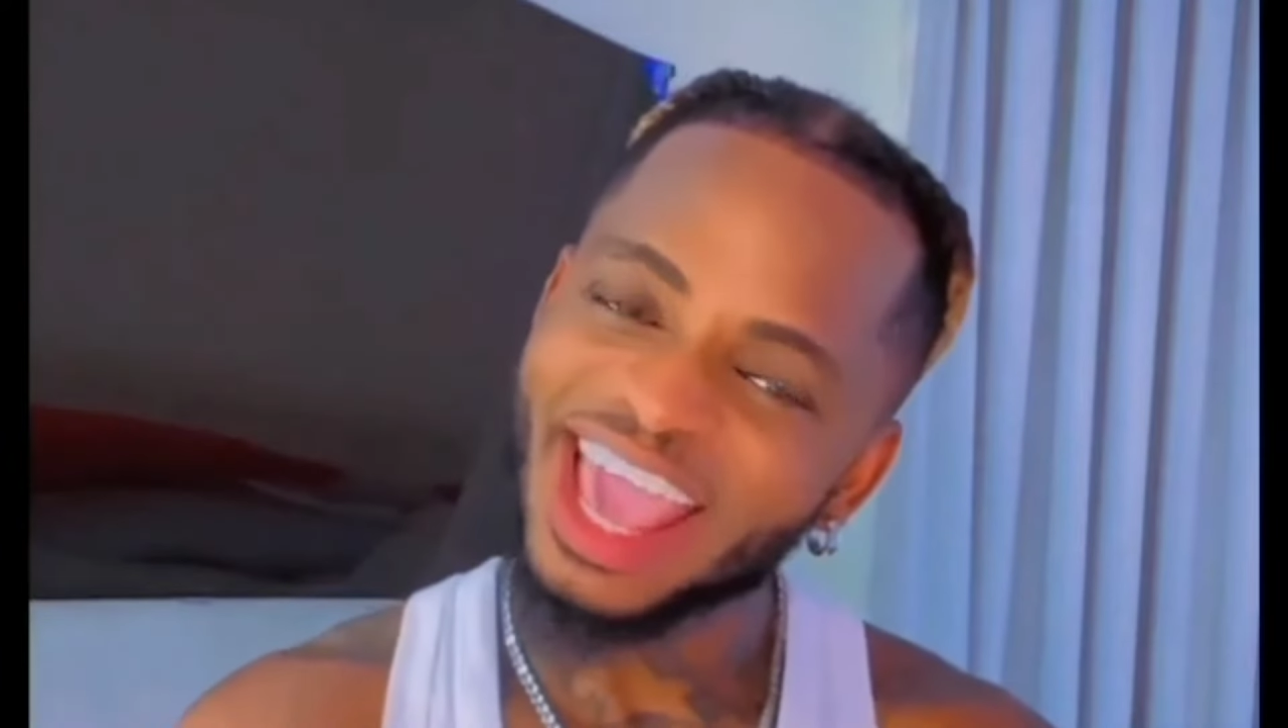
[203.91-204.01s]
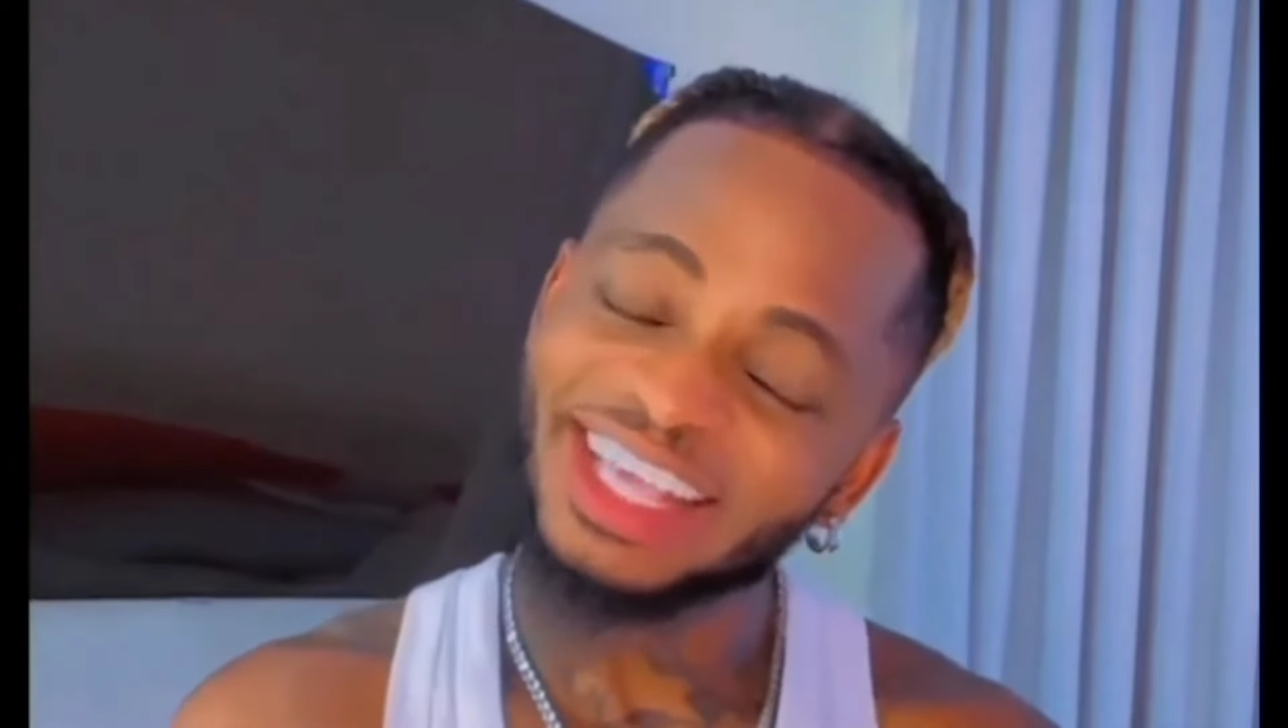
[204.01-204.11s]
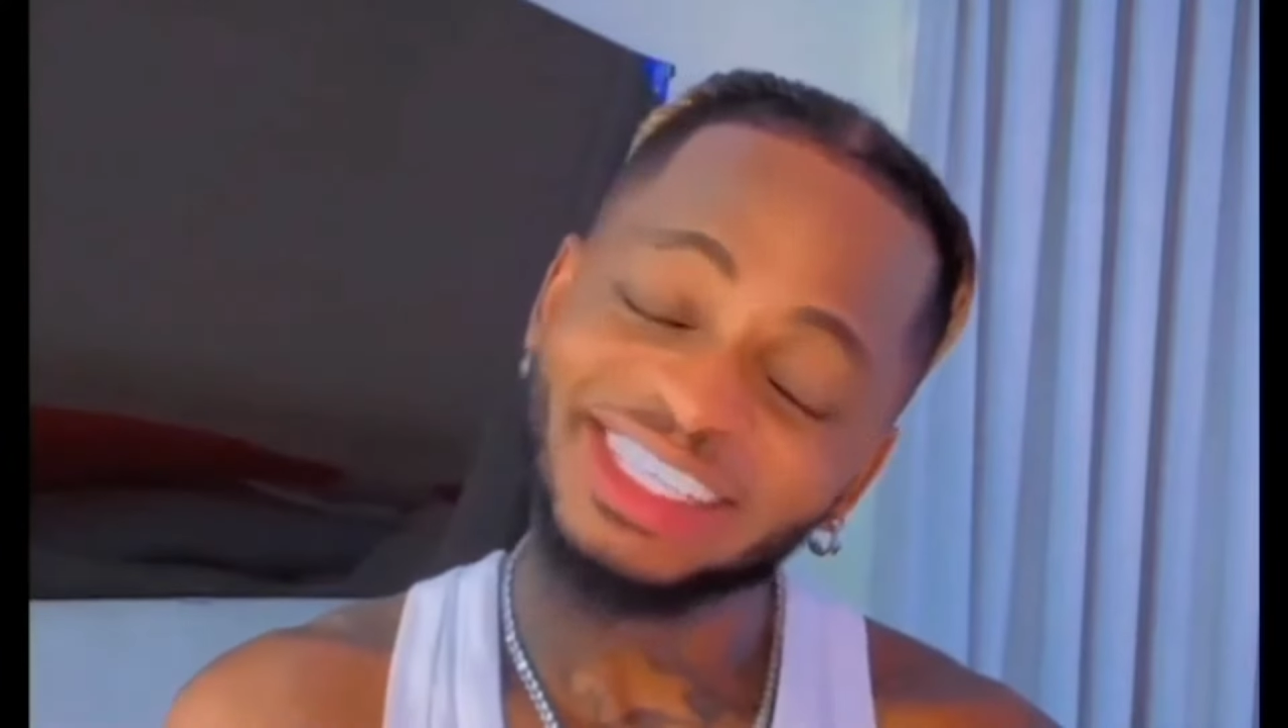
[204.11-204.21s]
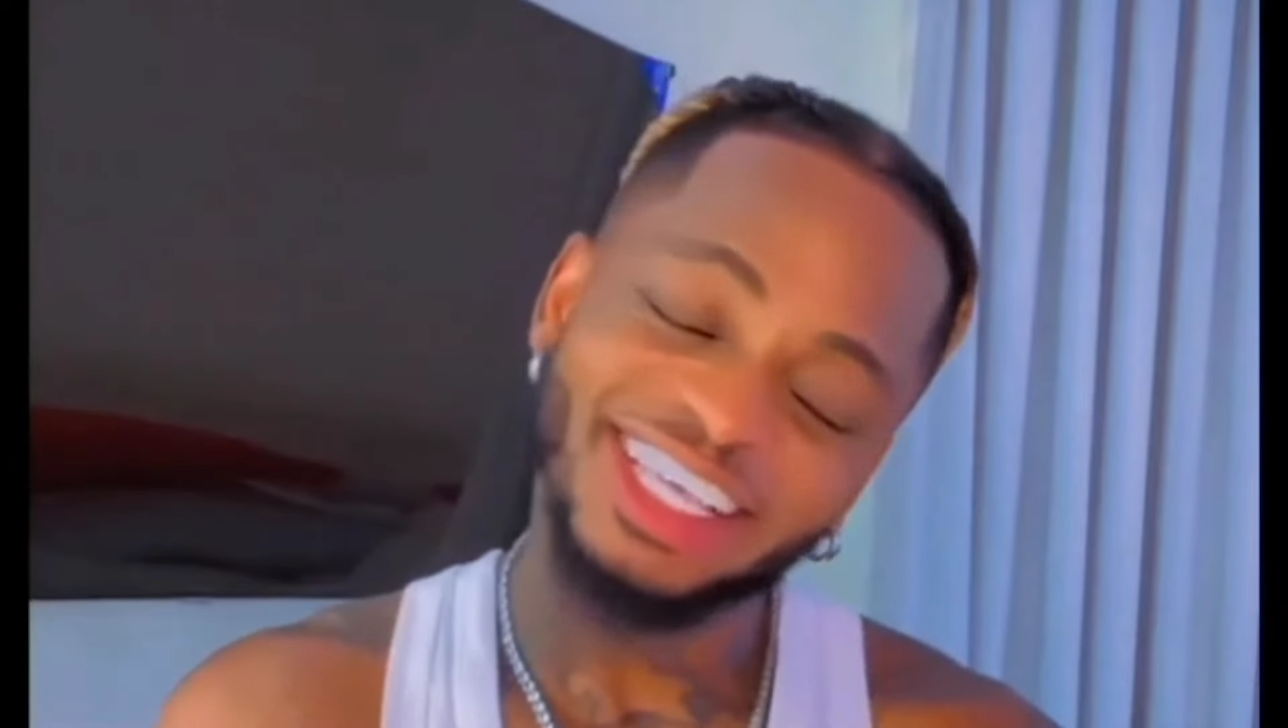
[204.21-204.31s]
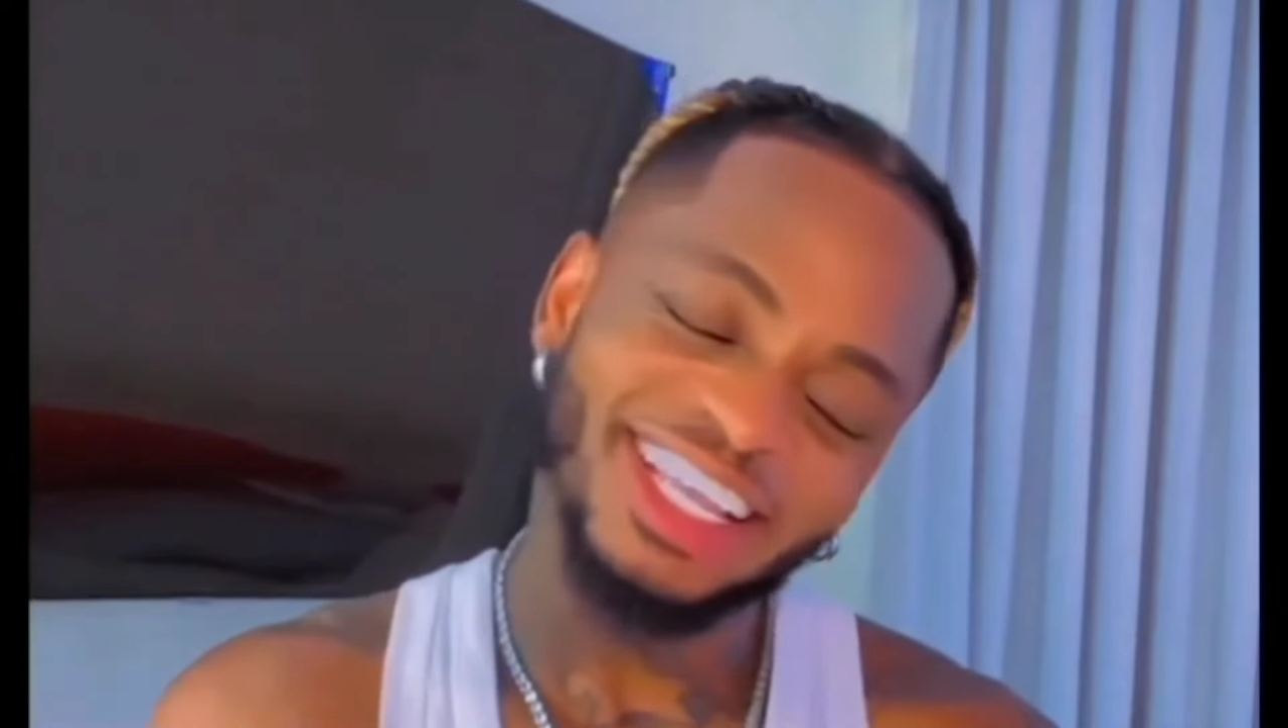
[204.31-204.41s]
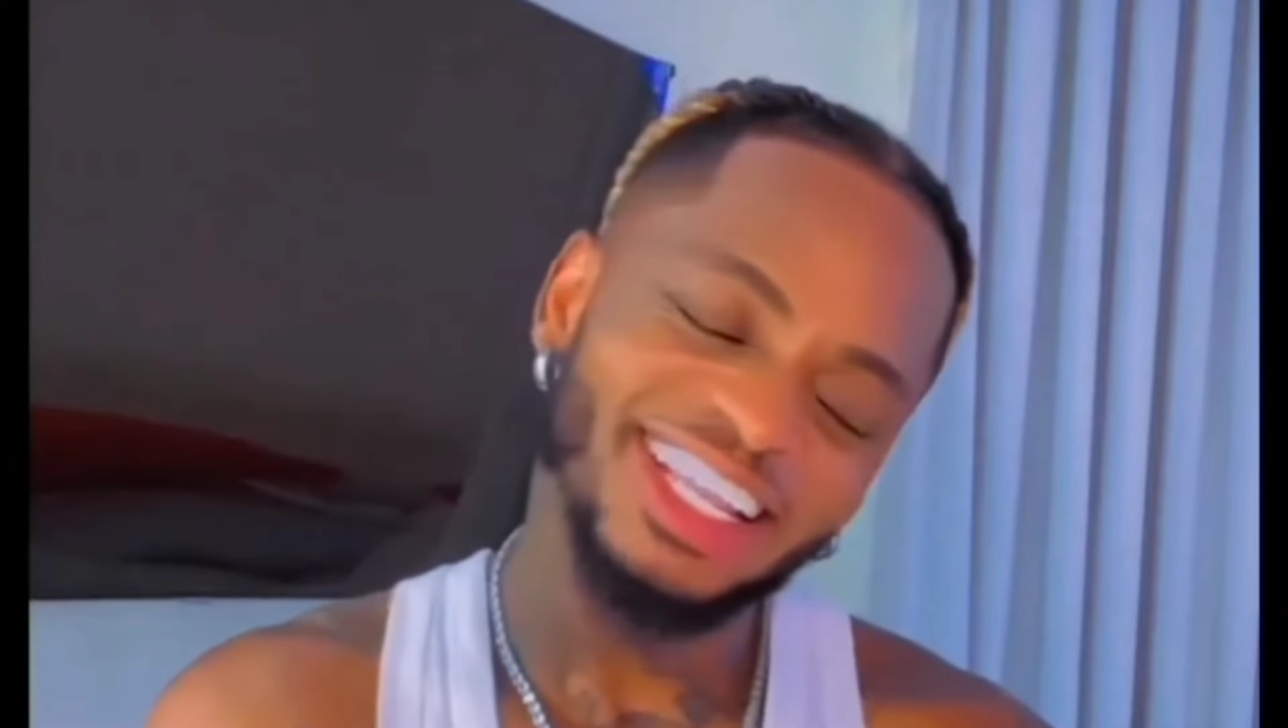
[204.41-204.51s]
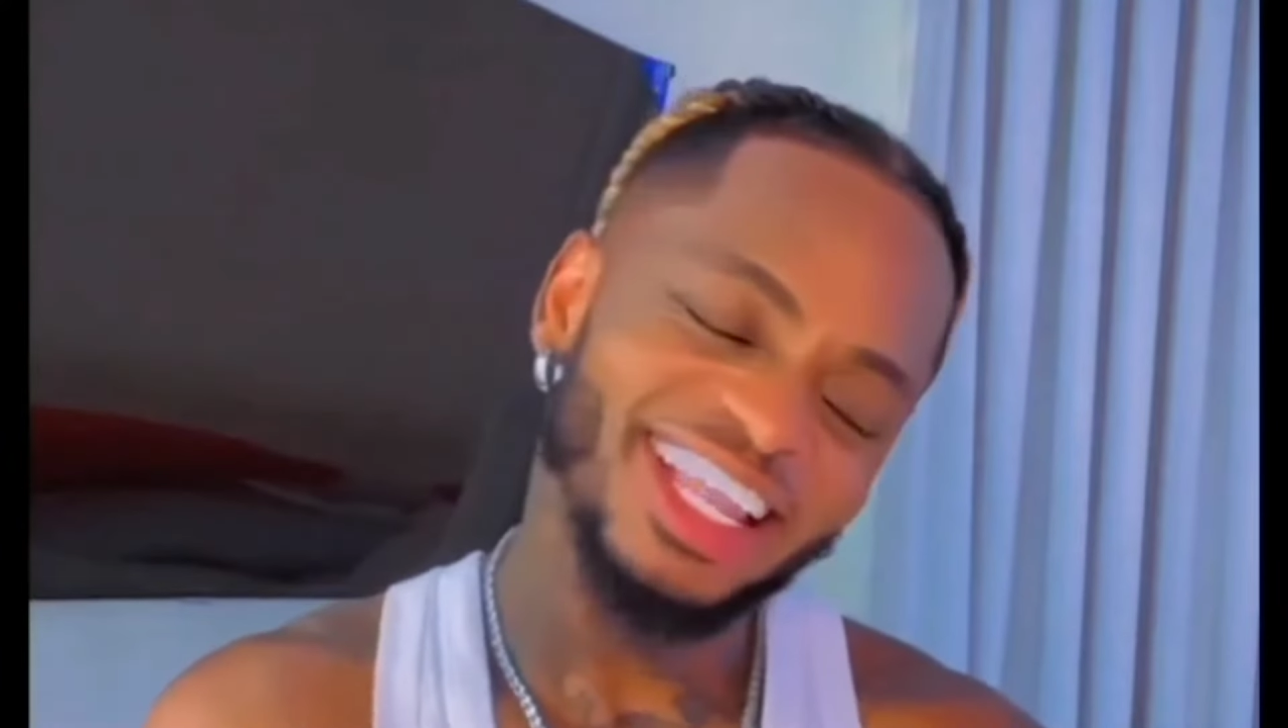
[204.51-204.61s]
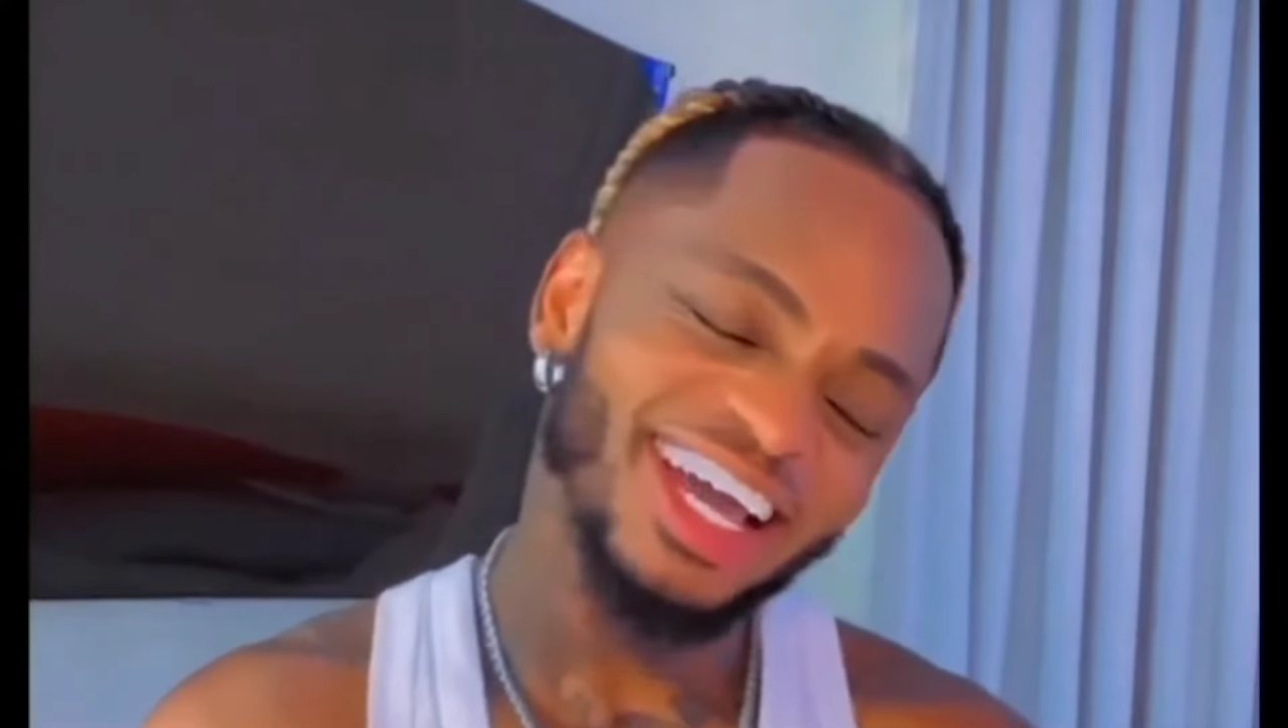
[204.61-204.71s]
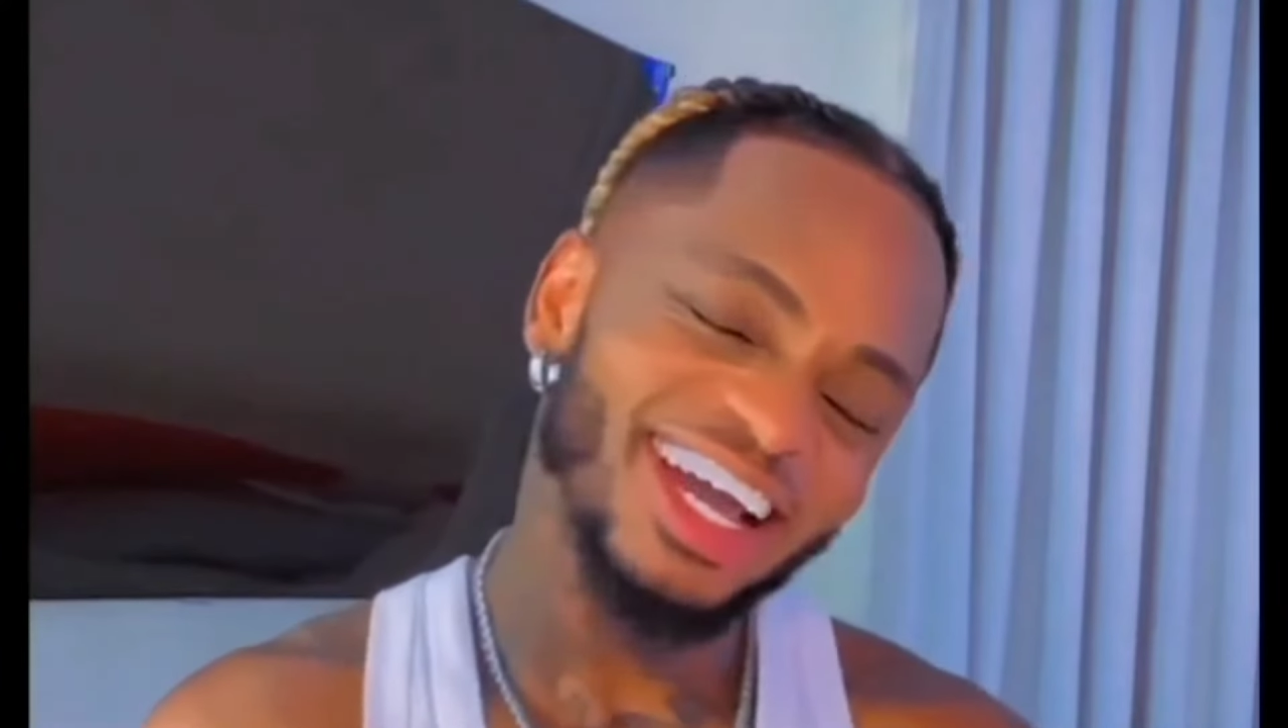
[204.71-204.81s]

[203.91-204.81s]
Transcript: she feels